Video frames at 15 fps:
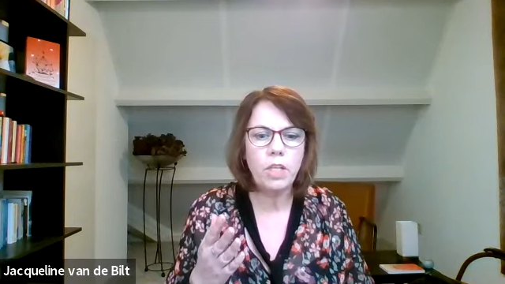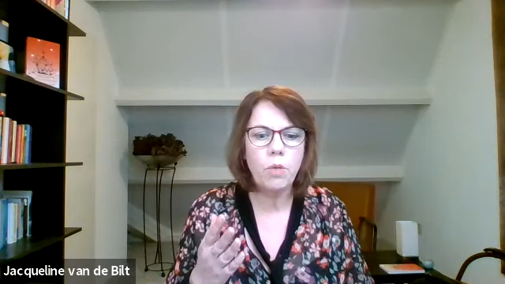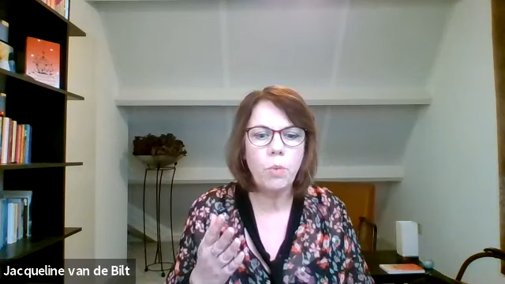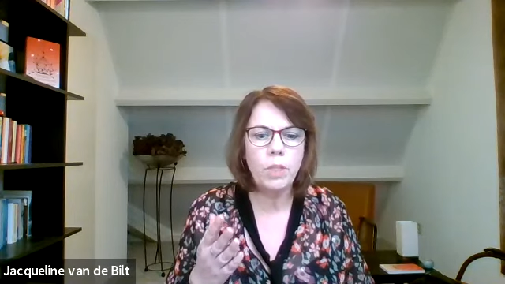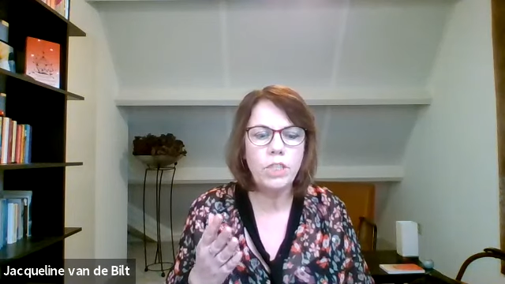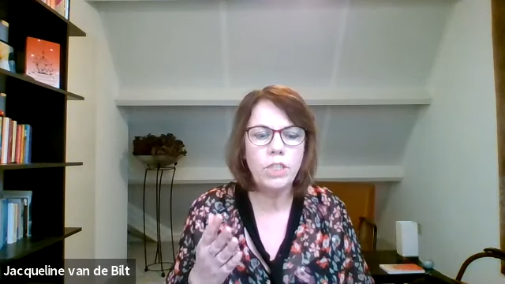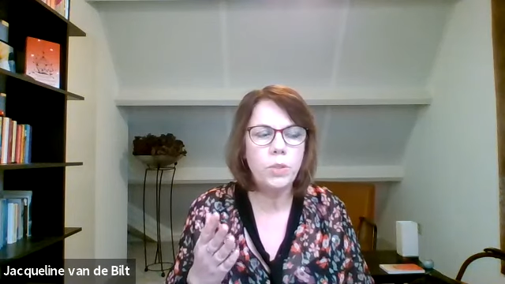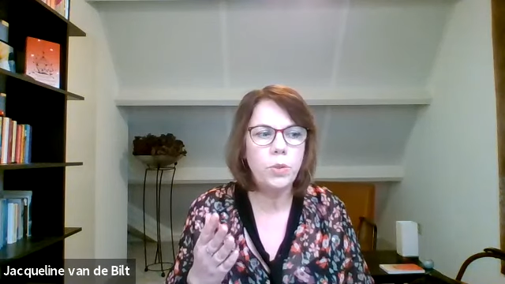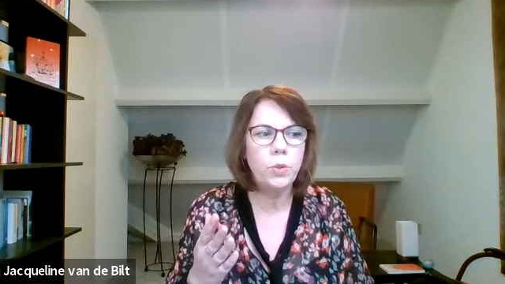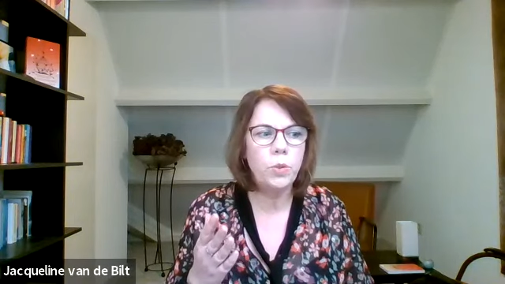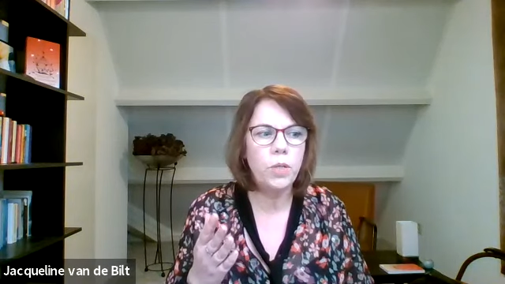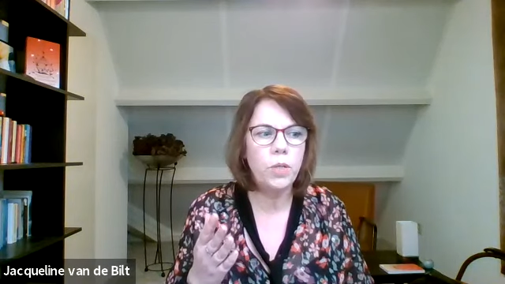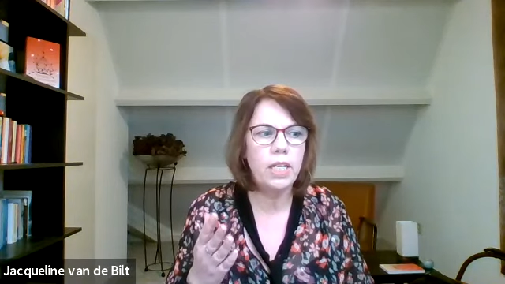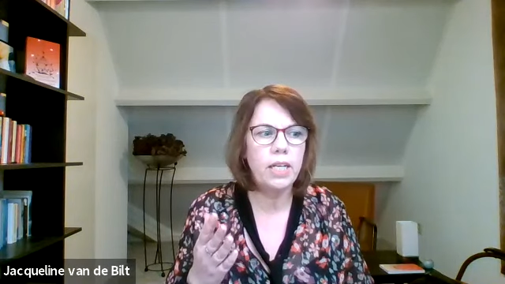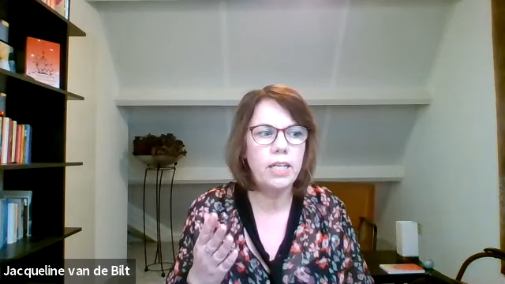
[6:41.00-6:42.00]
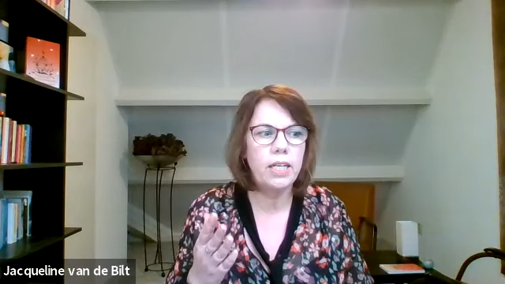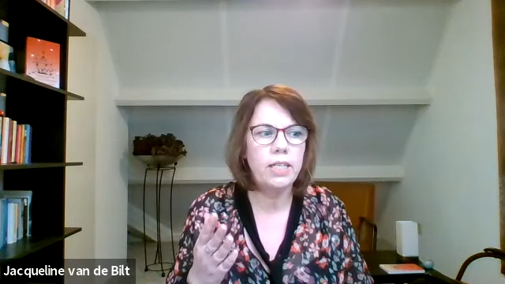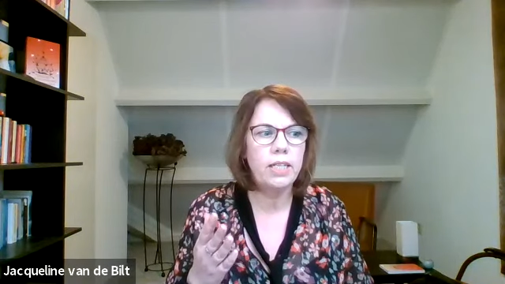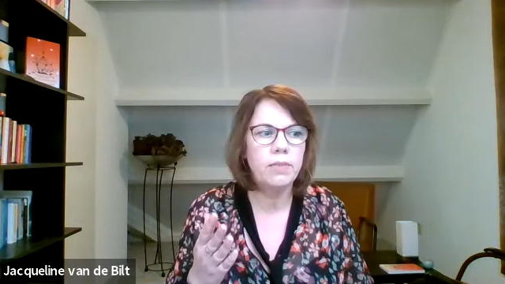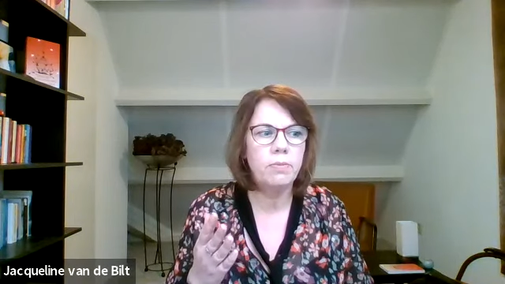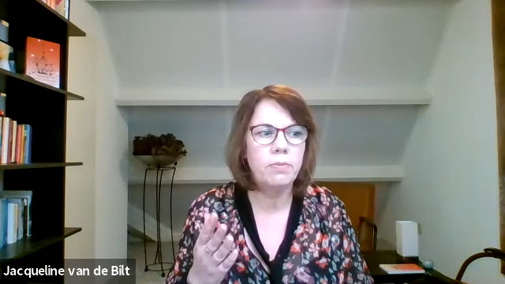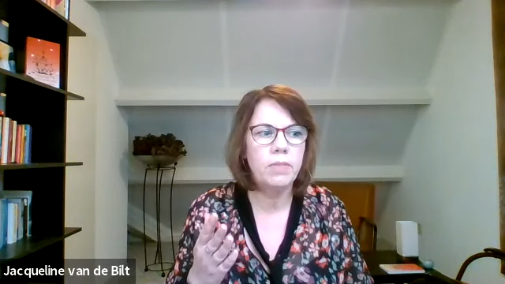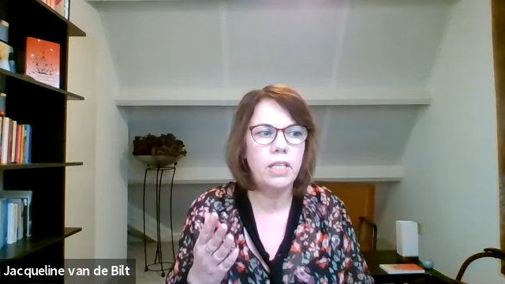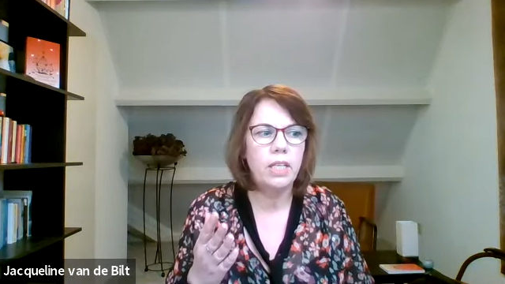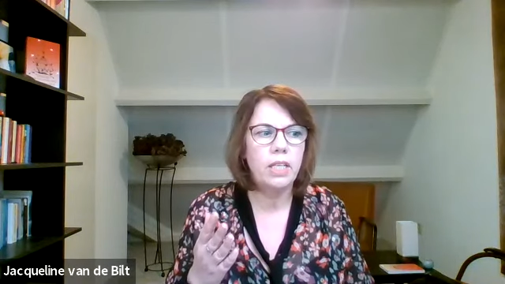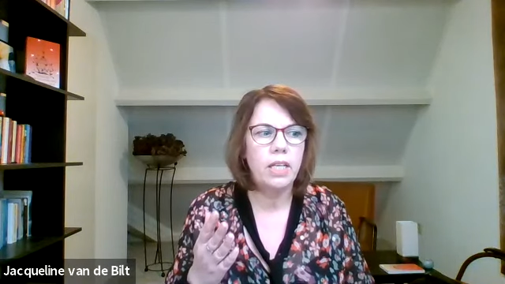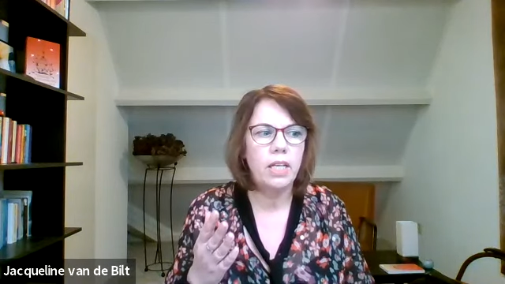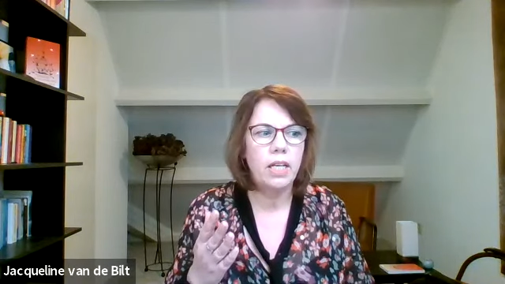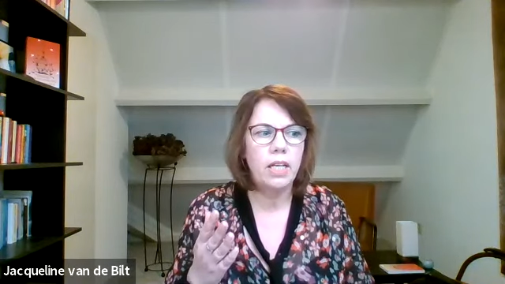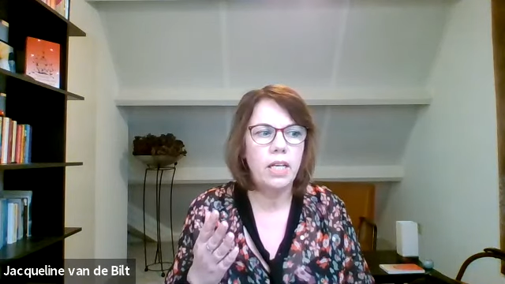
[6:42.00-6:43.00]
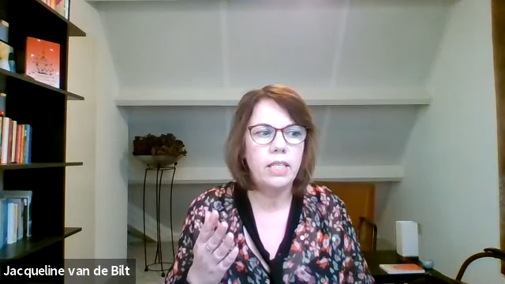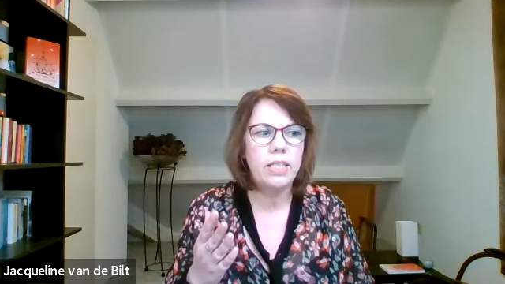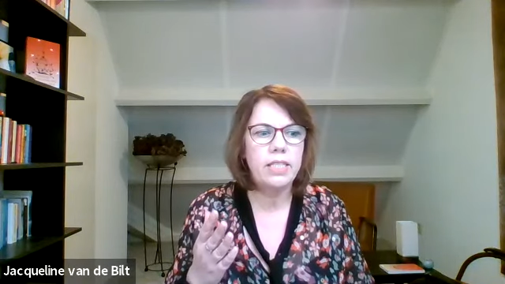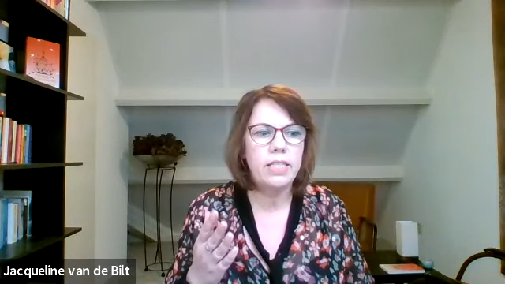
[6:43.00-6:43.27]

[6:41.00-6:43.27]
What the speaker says: what you the